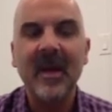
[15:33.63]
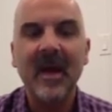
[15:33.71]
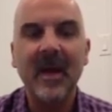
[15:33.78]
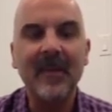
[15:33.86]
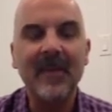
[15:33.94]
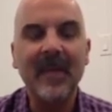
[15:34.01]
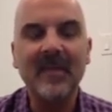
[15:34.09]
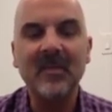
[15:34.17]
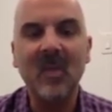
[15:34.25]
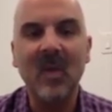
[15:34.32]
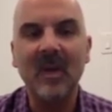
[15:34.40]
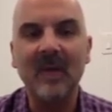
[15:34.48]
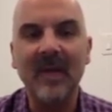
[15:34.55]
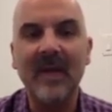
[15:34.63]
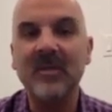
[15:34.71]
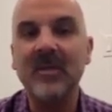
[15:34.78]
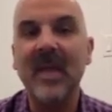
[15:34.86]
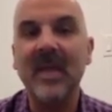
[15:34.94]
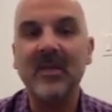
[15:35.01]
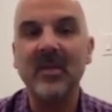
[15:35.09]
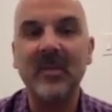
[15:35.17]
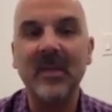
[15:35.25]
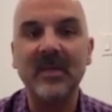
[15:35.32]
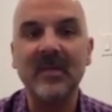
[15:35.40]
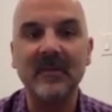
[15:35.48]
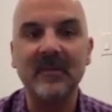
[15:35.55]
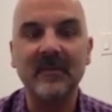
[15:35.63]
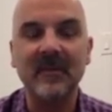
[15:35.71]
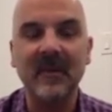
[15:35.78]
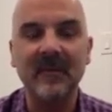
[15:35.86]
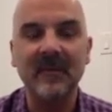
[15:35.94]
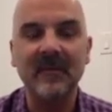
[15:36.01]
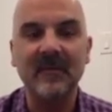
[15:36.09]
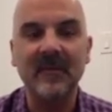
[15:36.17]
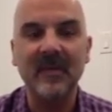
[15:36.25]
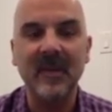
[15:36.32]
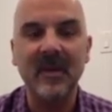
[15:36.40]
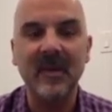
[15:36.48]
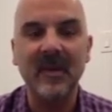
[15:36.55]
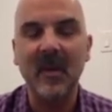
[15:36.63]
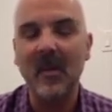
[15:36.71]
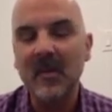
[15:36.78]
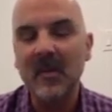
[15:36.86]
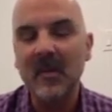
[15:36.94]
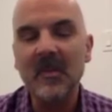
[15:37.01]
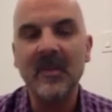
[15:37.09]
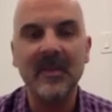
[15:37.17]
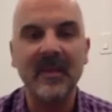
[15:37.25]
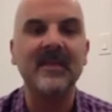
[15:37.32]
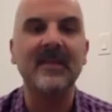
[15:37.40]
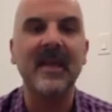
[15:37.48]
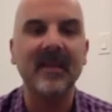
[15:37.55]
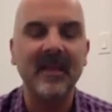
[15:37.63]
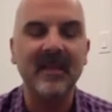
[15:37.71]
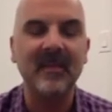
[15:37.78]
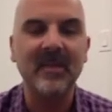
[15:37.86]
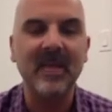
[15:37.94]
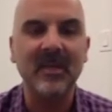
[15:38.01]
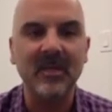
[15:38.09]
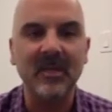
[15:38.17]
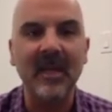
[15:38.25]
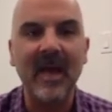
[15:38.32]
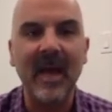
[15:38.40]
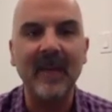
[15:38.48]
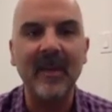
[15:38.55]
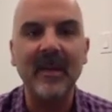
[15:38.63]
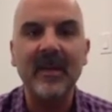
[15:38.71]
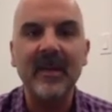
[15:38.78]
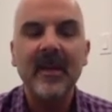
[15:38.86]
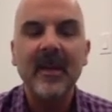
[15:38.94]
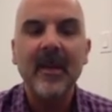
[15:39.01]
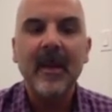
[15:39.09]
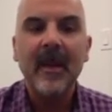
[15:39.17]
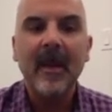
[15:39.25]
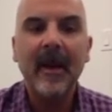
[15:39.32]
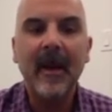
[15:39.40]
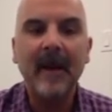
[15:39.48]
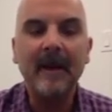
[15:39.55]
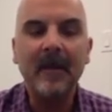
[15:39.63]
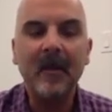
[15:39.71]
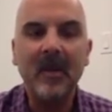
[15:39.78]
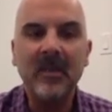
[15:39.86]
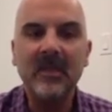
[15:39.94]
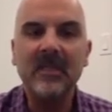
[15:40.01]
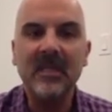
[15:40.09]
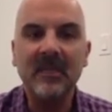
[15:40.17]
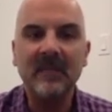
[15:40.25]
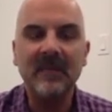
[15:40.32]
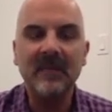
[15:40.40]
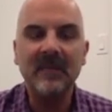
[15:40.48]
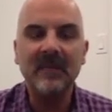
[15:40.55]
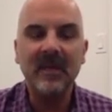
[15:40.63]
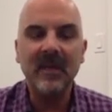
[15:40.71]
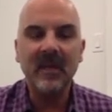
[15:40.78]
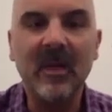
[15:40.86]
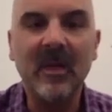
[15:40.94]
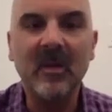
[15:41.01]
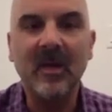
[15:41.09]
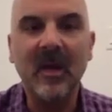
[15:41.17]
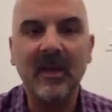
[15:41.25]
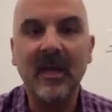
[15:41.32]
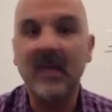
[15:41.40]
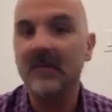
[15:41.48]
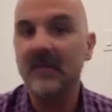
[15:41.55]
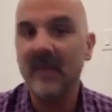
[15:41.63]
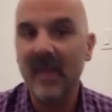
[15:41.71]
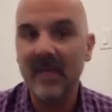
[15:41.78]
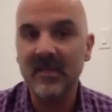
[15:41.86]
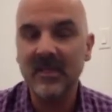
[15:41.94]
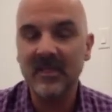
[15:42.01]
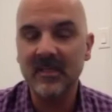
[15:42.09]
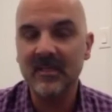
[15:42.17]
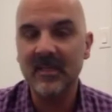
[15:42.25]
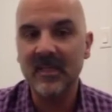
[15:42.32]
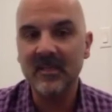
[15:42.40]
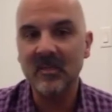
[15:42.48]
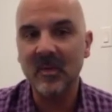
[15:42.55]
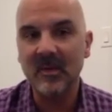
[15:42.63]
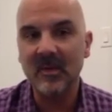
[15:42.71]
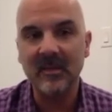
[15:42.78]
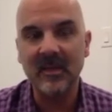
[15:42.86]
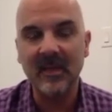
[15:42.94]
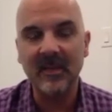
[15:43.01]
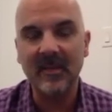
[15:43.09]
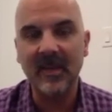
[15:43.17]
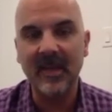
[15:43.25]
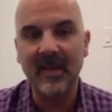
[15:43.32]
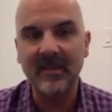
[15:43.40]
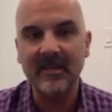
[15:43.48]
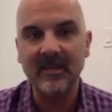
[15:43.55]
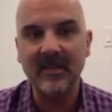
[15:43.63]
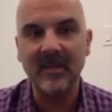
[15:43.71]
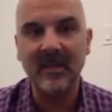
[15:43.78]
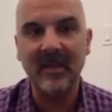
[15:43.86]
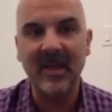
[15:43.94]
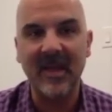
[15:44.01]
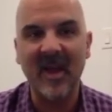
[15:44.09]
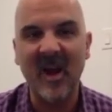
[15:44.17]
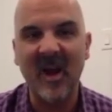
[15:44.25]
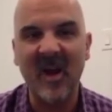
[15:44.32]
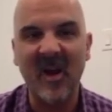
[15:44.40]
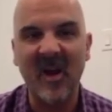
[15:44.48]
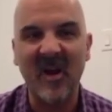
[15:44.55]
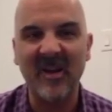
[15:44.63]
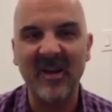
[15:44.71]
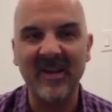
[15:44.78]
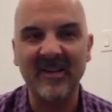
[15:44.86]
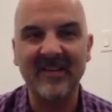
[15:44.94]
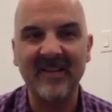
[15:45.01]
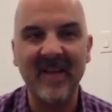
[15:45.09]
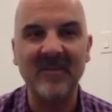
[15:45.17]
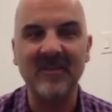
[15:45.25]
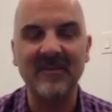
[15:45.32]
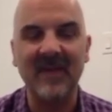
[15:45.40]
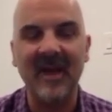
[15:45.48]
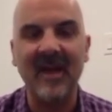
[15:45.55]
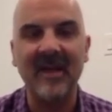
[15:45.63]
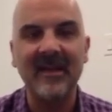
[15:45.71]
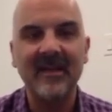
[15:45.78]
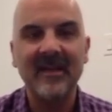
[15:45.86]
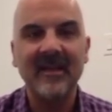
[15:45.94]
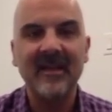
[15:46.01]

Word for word: Um, that's more of an educational piece of, of you know things that can potentially happen. Um, what you see in the videos are calcifications. That's when the implants look kind of hard and calcified.